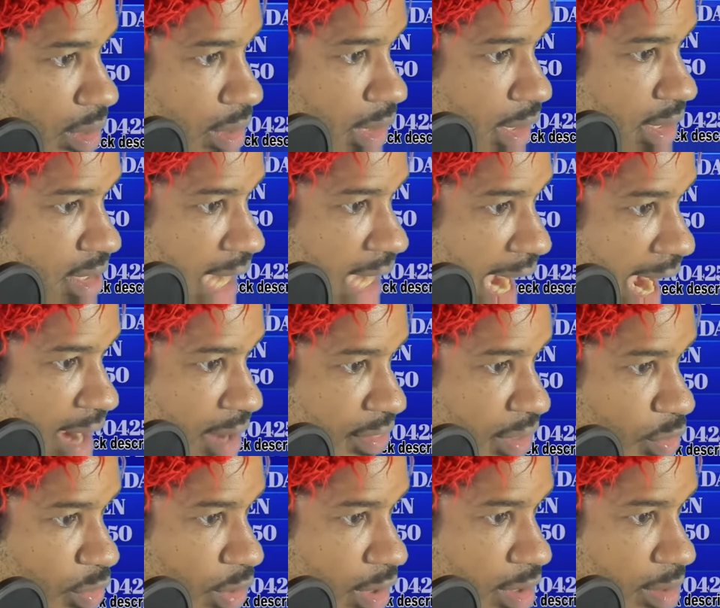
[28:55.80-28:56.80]
is higher
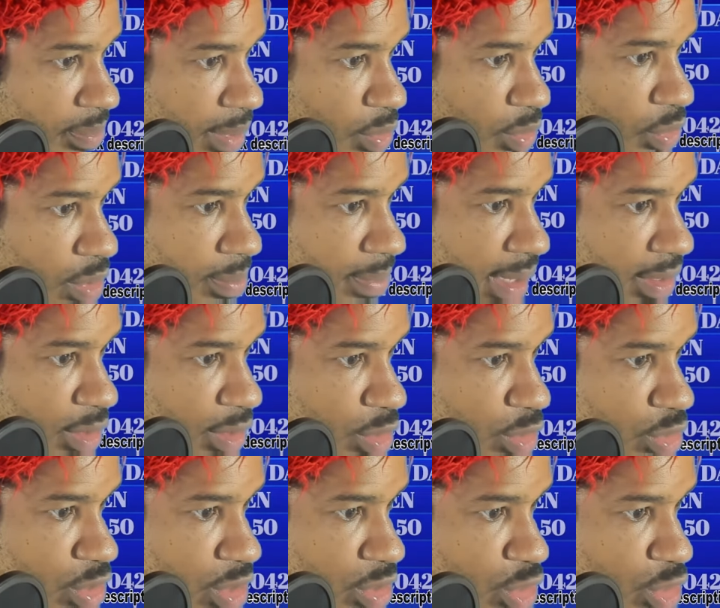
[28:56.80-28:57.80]
than the recommended remainder
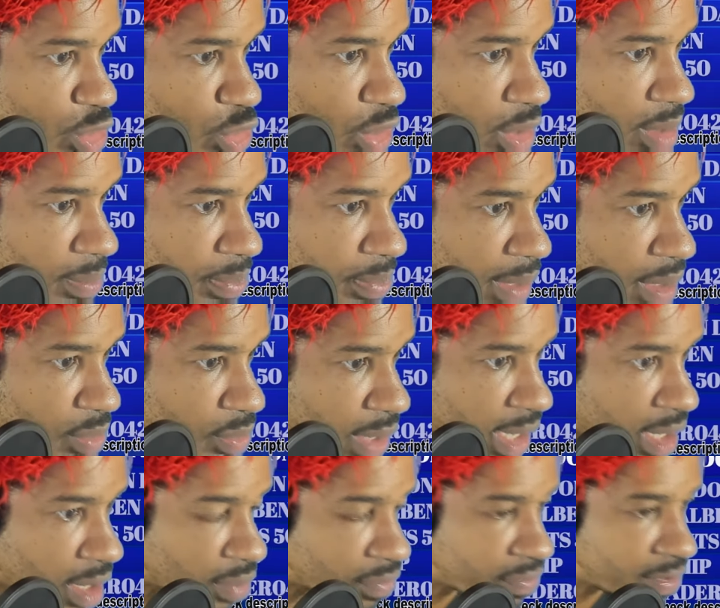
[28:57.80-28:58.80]
user stream bit
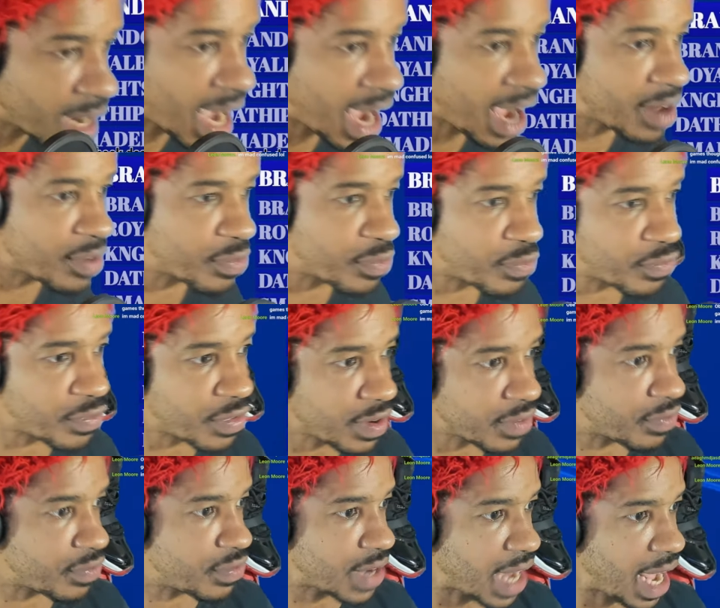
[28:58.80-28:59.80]
rate of
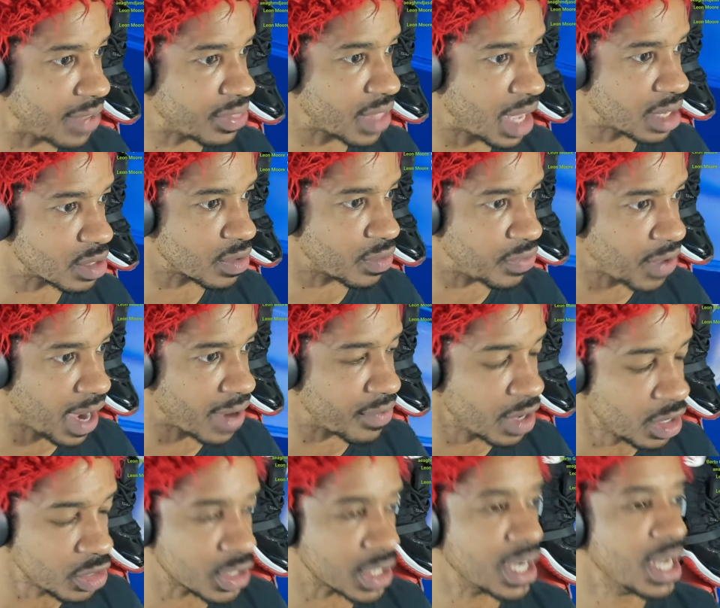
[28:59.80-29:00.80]
9,500.
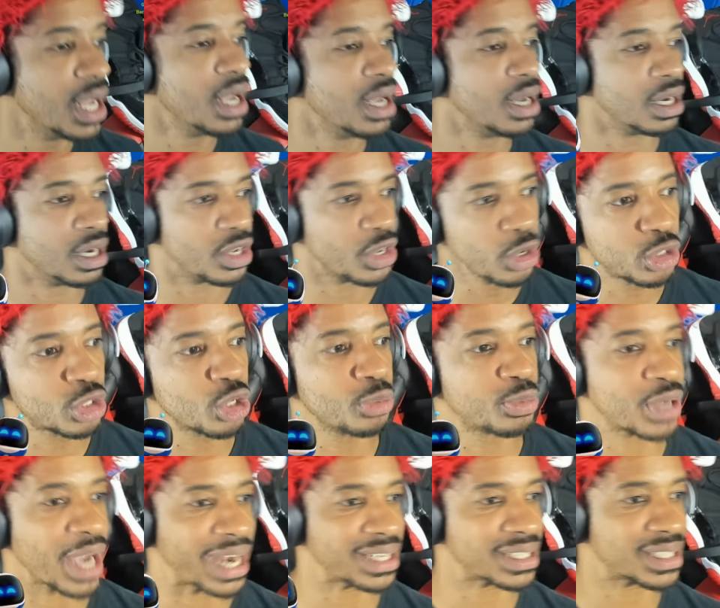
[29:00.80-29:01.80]
9, YouTube
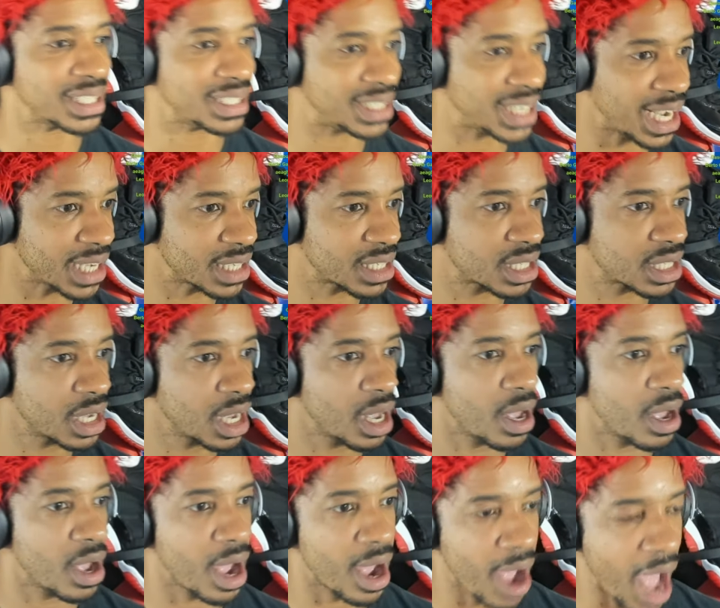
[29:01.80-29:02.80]
trying to suggest
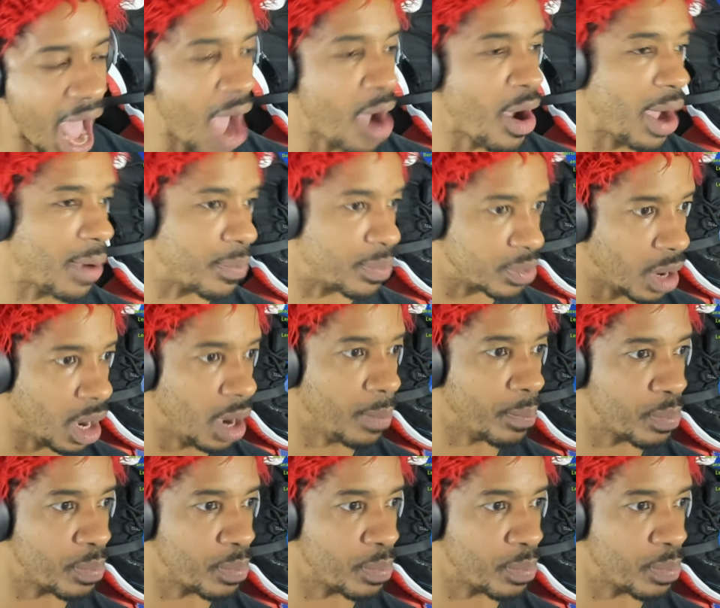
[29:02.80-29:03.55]
how um,